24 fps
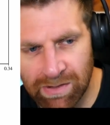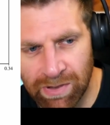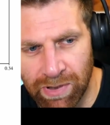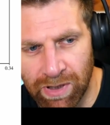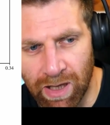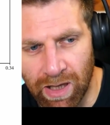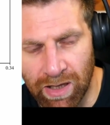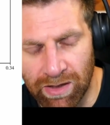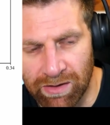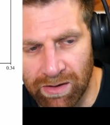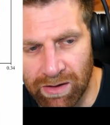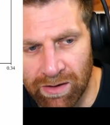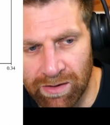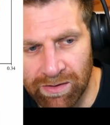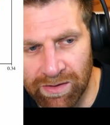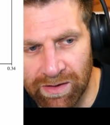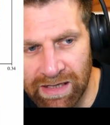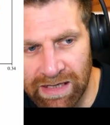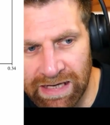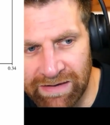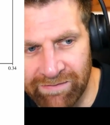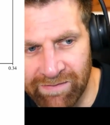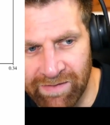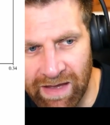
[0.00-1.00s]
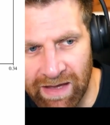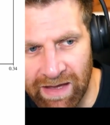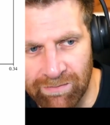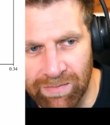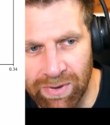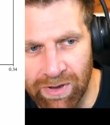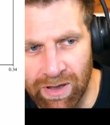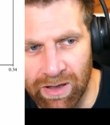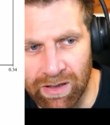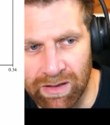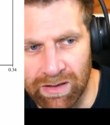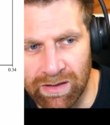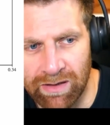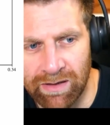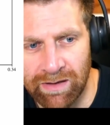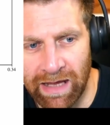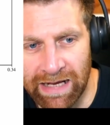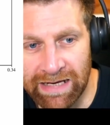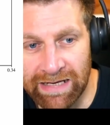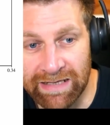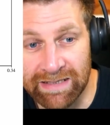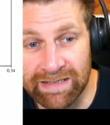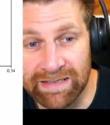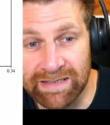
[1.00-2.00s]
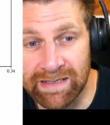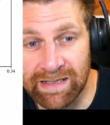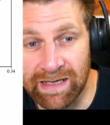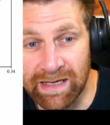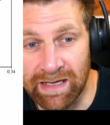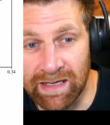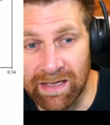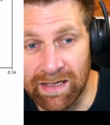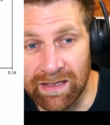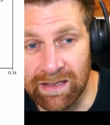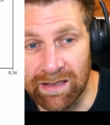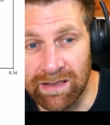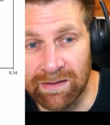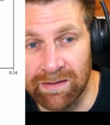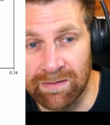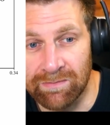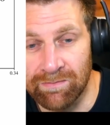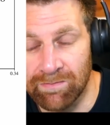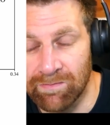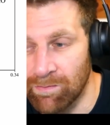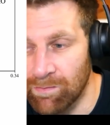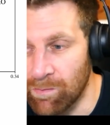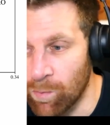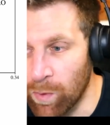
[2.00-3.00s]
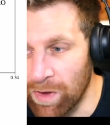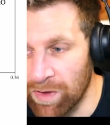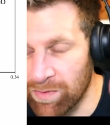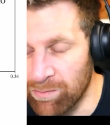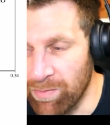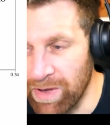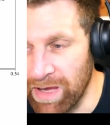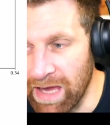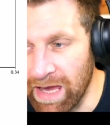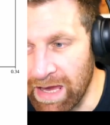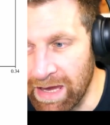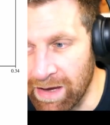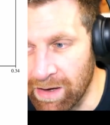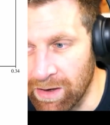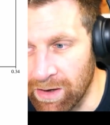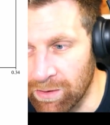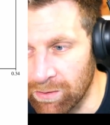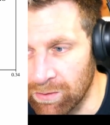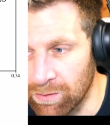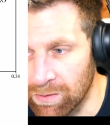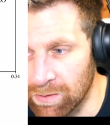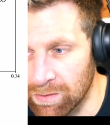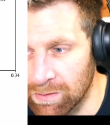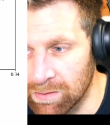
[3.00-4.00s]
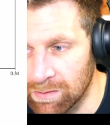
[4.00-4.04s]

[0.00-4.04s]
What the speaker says: plot on the left-hand plot, that is the with BAO?